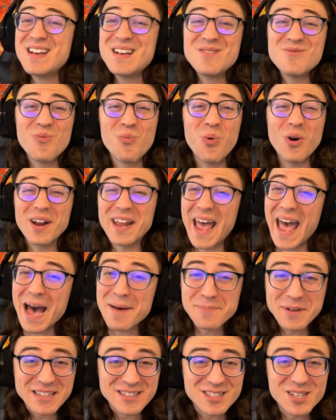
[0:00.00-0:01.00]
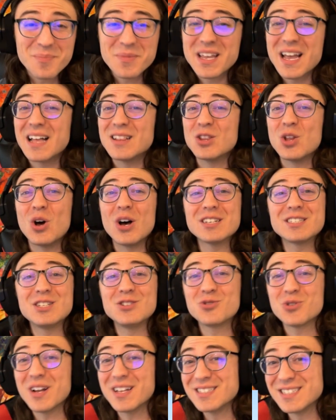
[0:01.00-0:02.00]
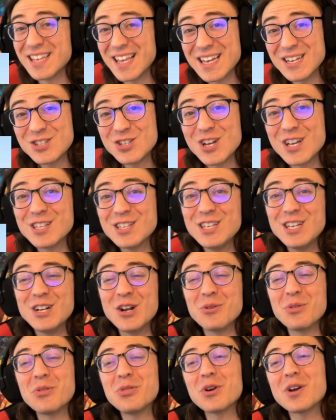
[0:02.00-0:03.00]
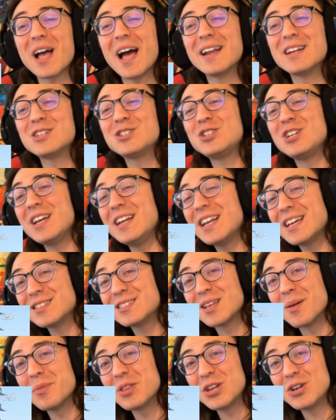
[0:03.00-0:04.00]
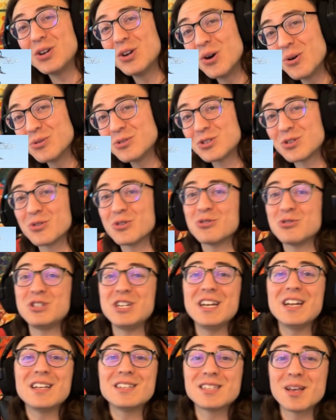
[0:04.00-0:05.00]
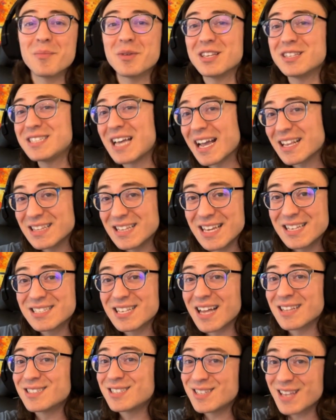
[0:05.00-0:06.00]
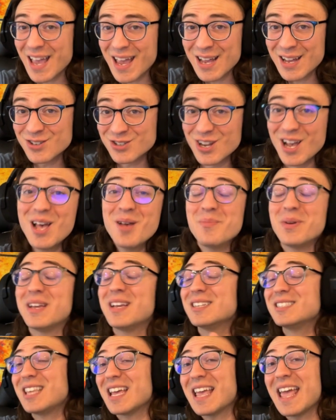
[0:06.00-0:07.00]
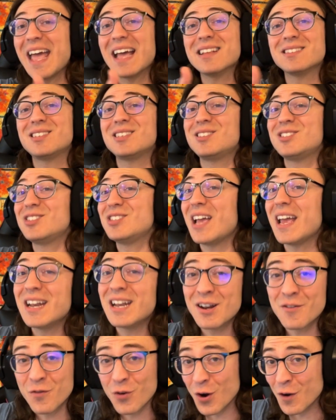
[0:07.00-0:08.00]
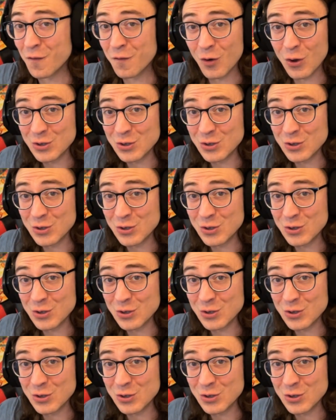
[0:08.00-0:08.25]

what happened? Something got lost in translation. You know that they're kind of cheating some of the notes or they're cheating some of the techniques on stage because they can't sustain it for a full